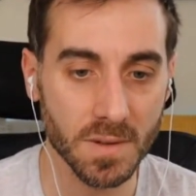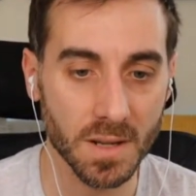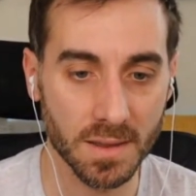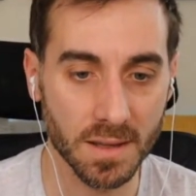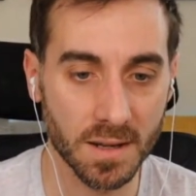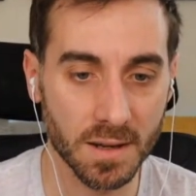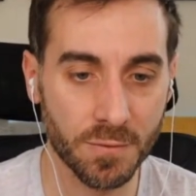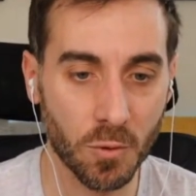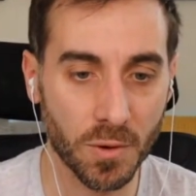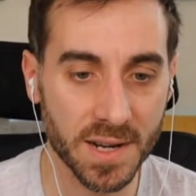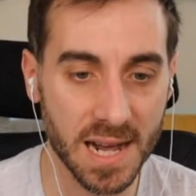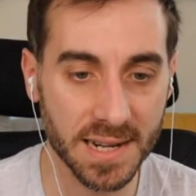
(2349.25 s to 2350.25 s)
The
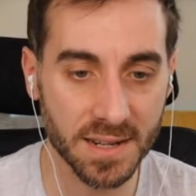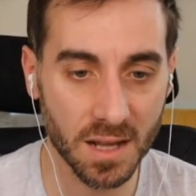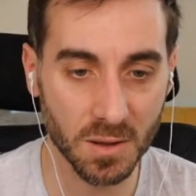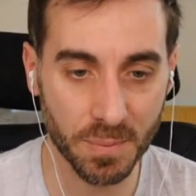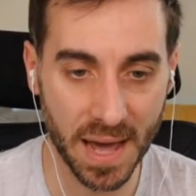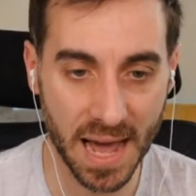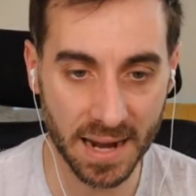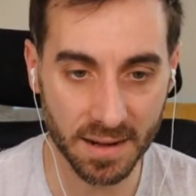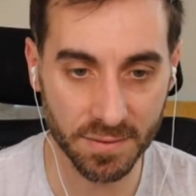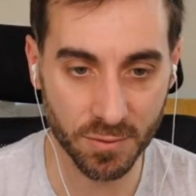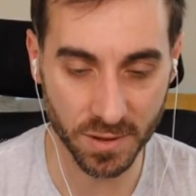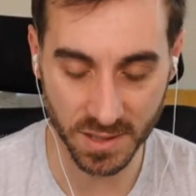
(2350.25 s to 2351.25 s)
$49 pack
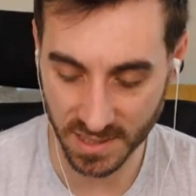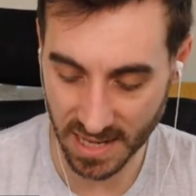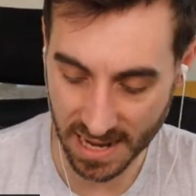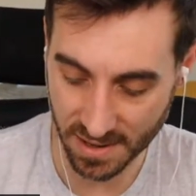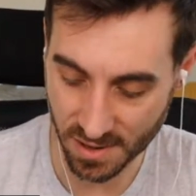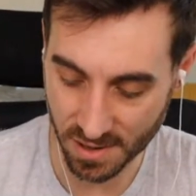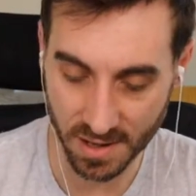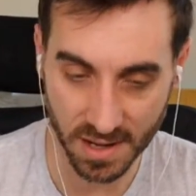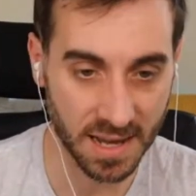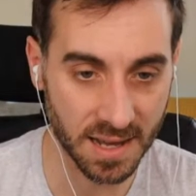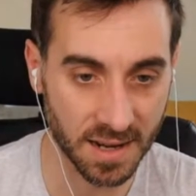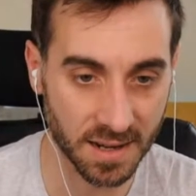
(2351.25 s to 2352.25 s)
for the standard
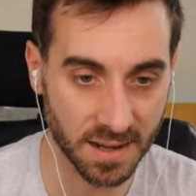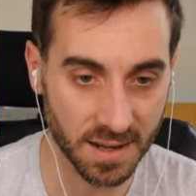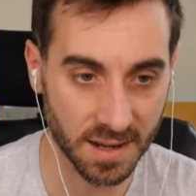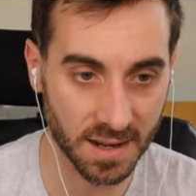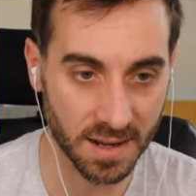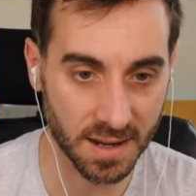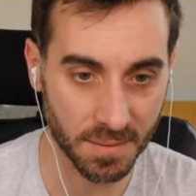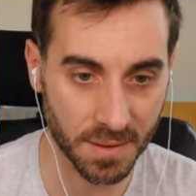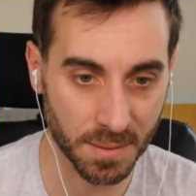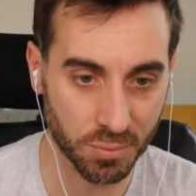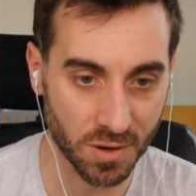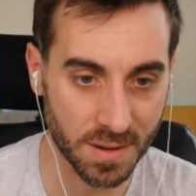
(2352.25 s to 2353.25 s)
and
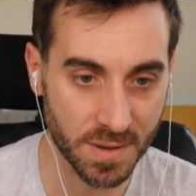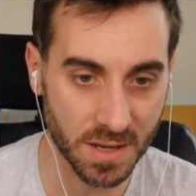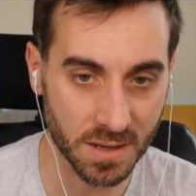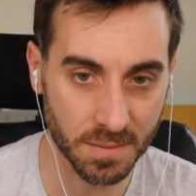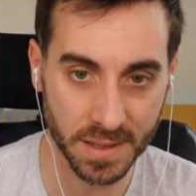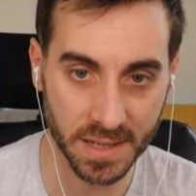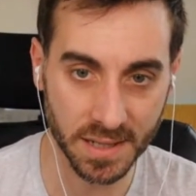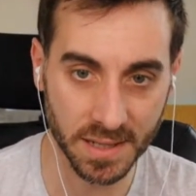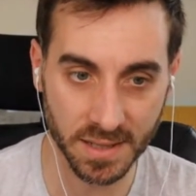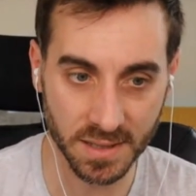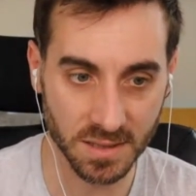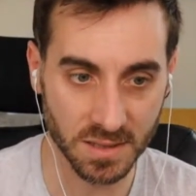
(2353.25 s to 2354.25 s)
the premium
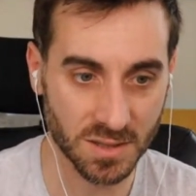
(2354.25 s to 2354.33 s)
is